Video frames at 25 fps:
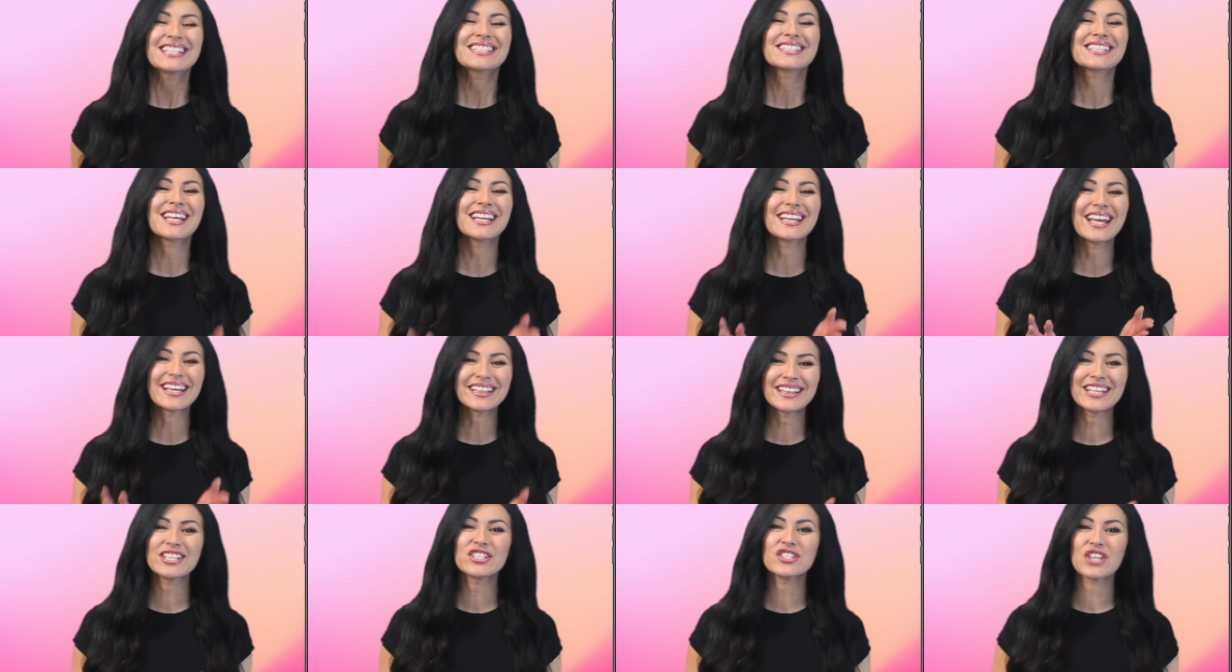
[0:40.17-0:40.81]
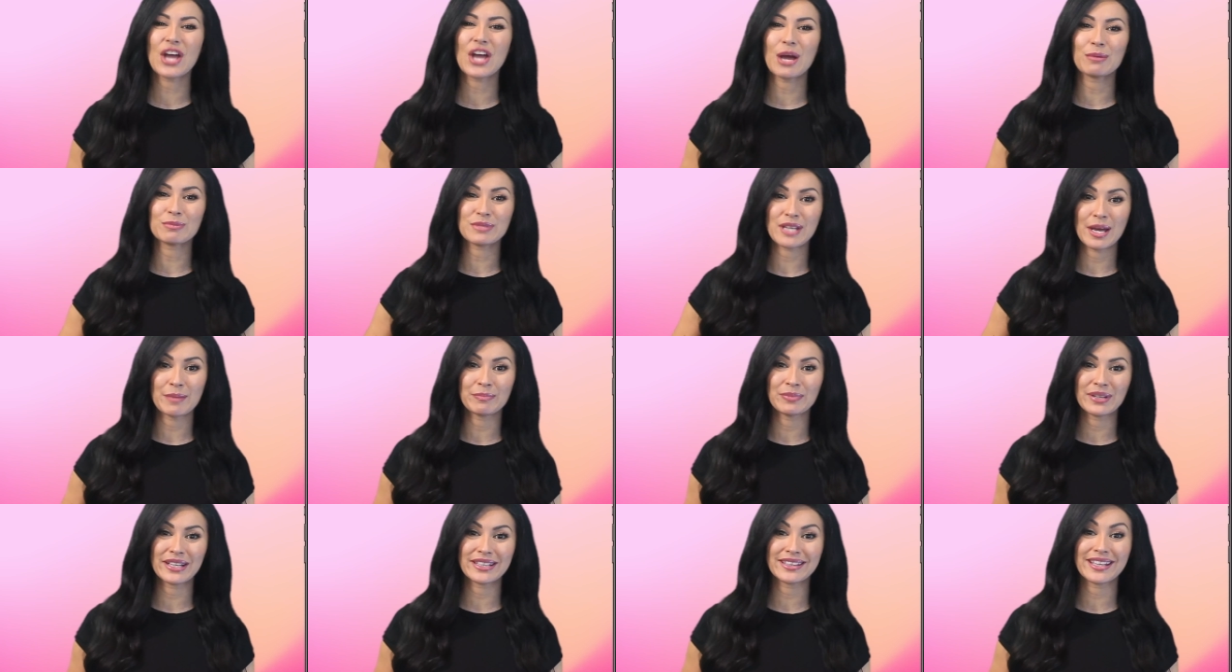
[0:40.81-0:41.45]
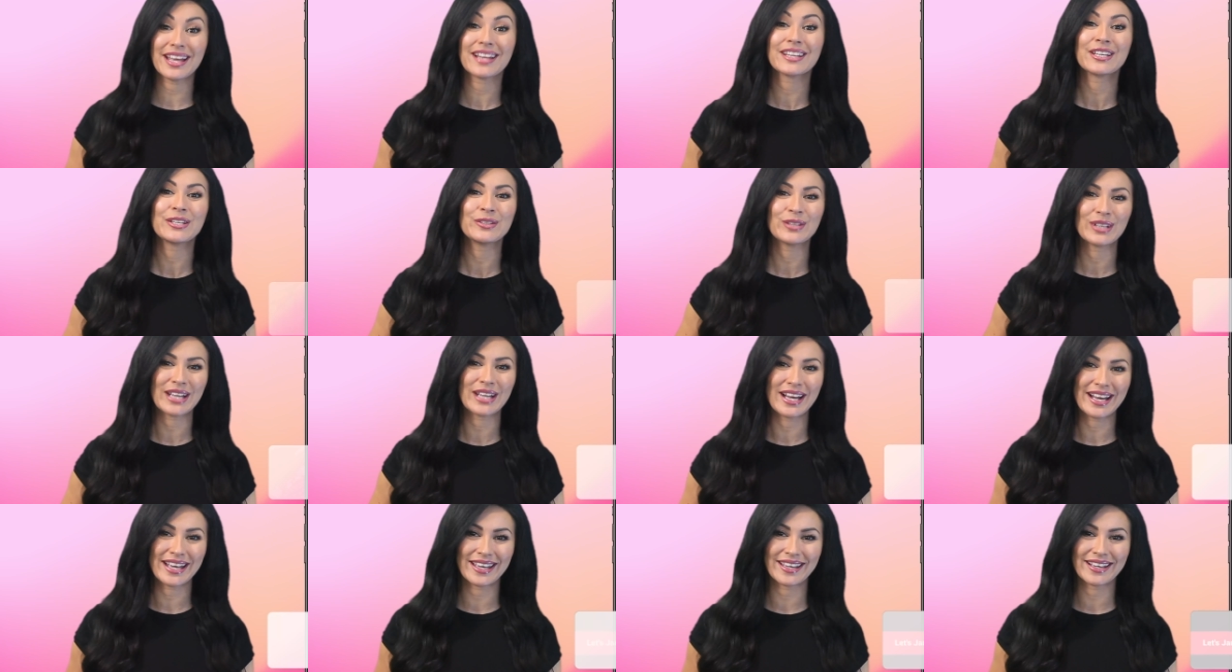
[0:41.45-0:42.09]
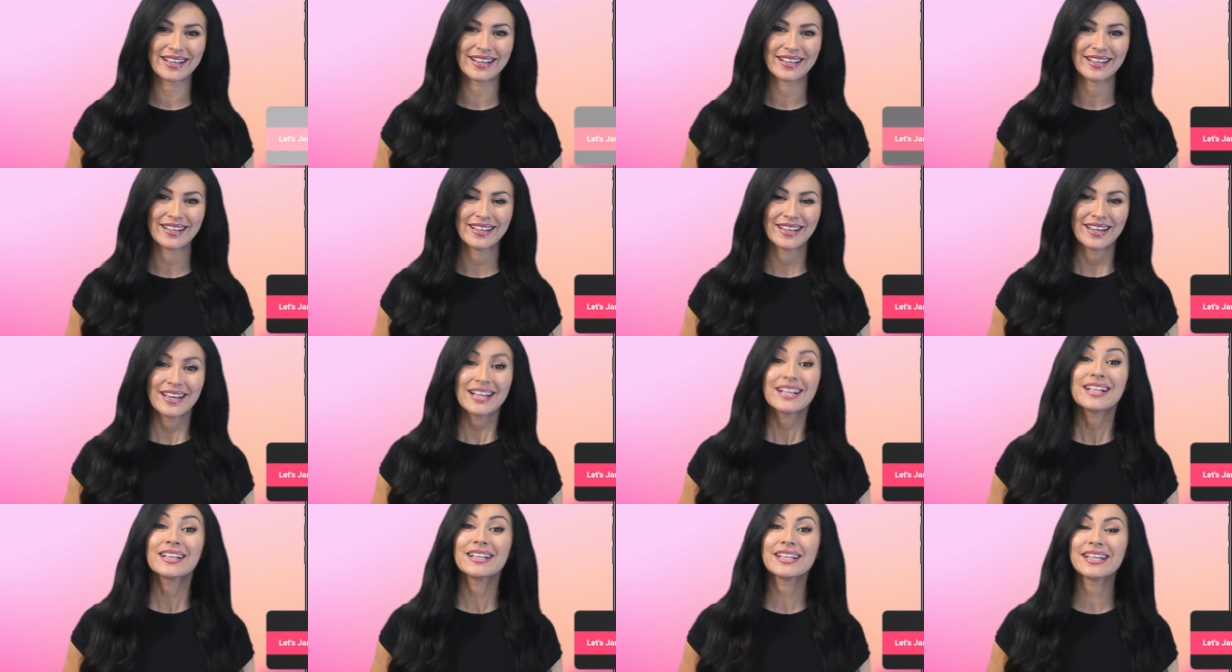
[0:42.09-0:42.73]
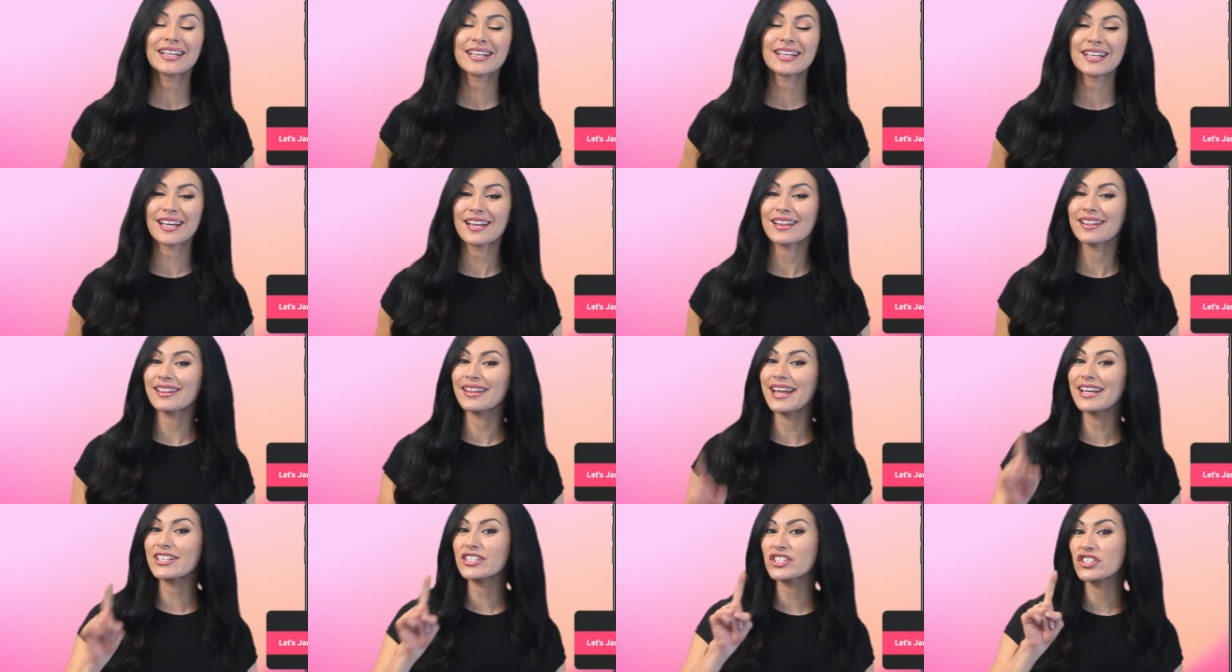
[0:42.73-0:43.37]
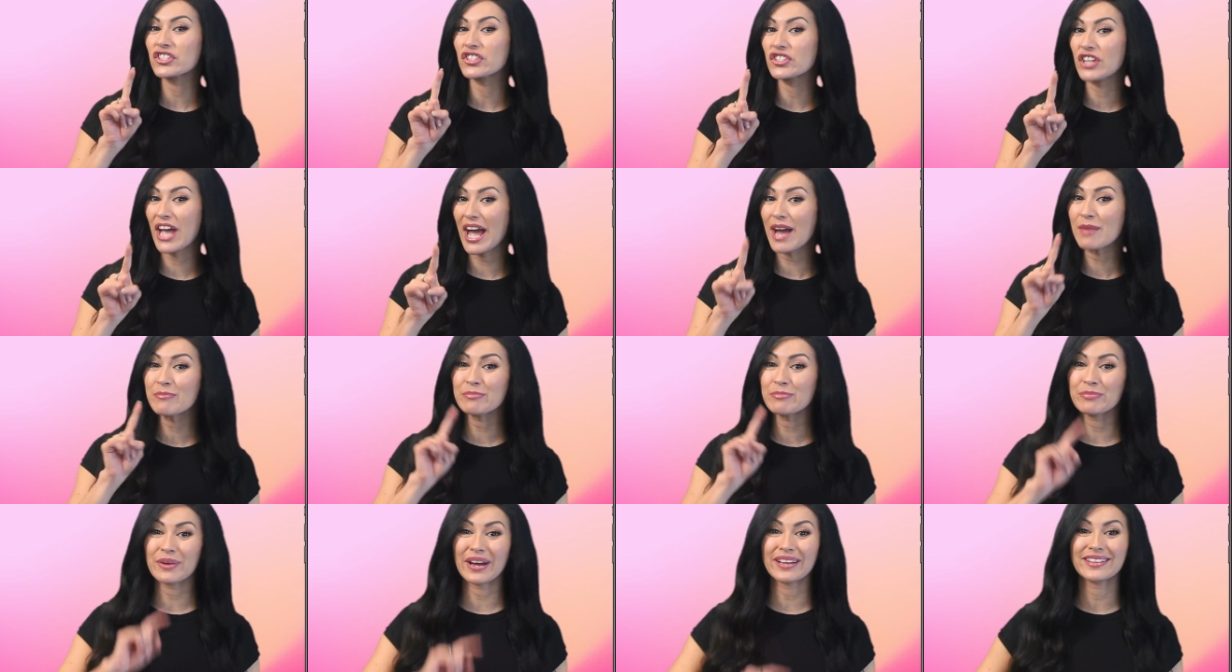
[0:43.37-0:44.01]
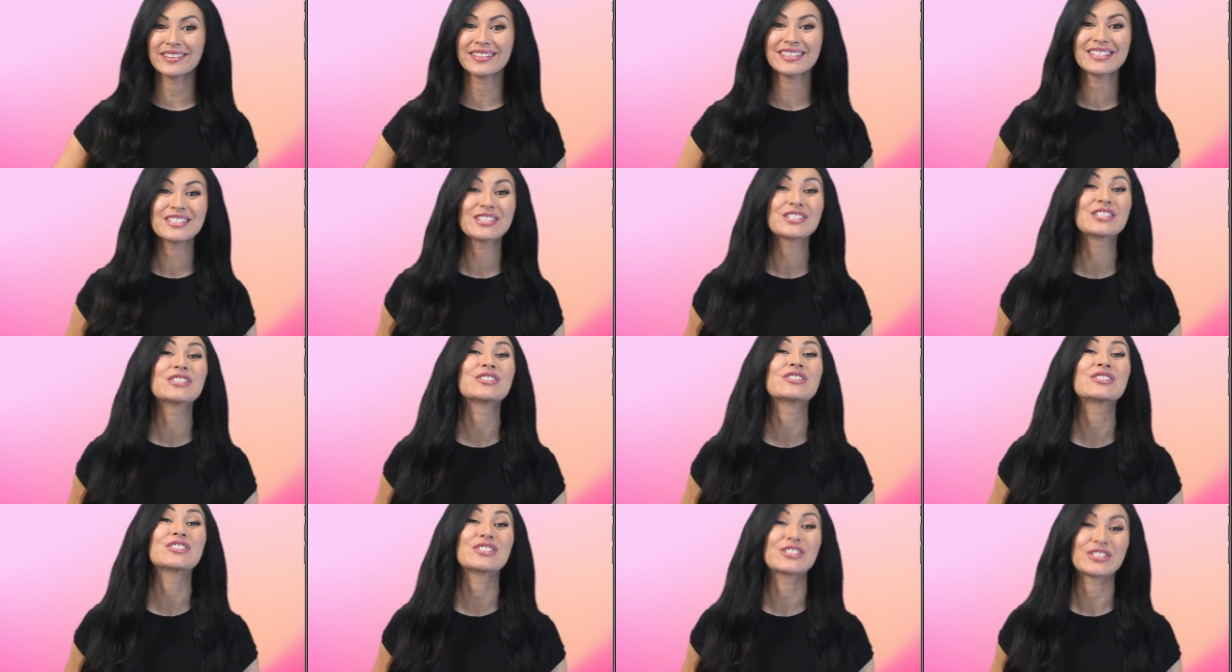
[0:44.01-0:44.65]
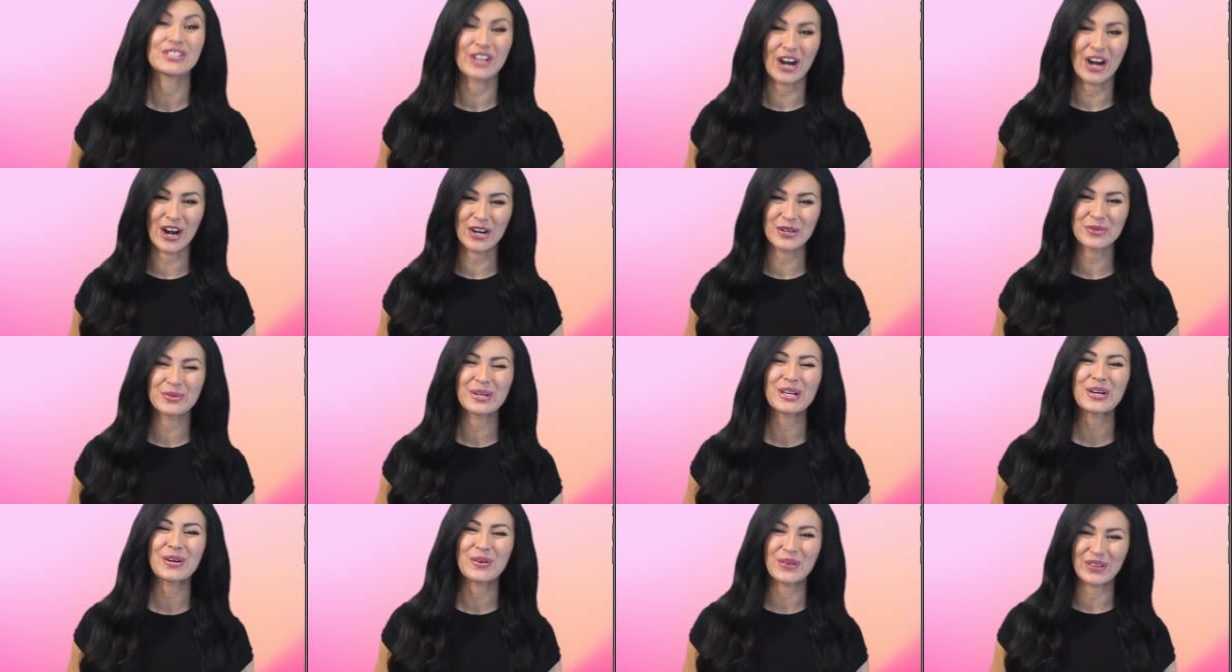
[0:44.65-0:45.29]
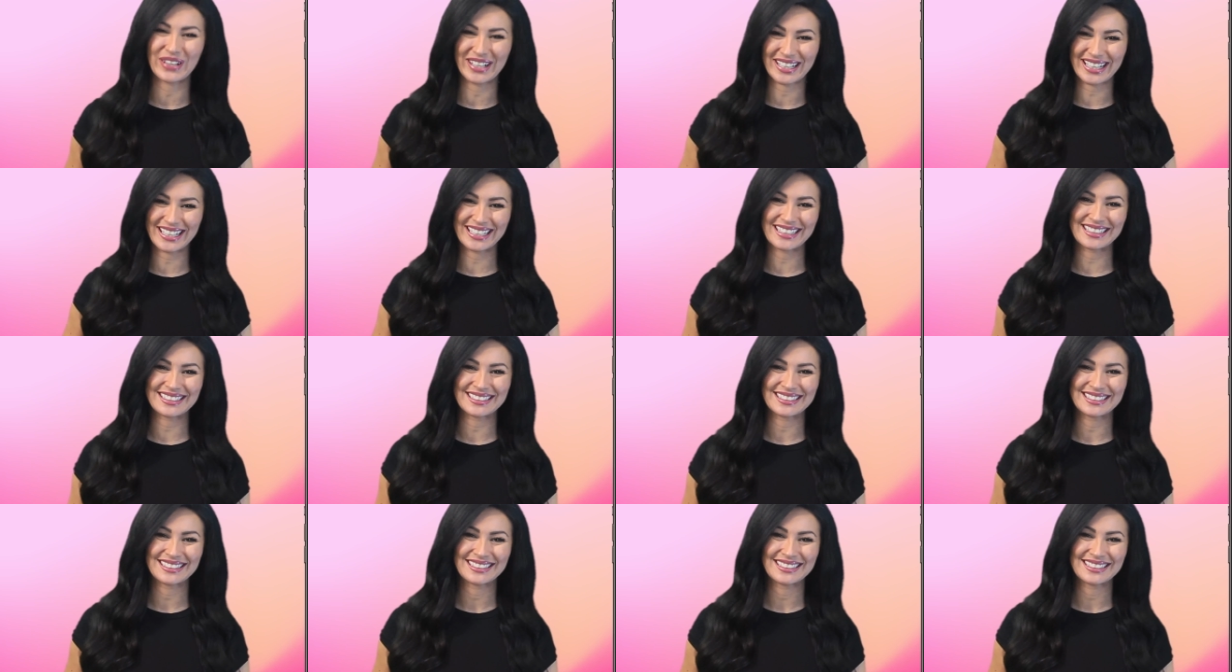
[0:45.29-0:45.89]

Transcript: Select the Jam template that you like. Click Let's Jam button to start recording.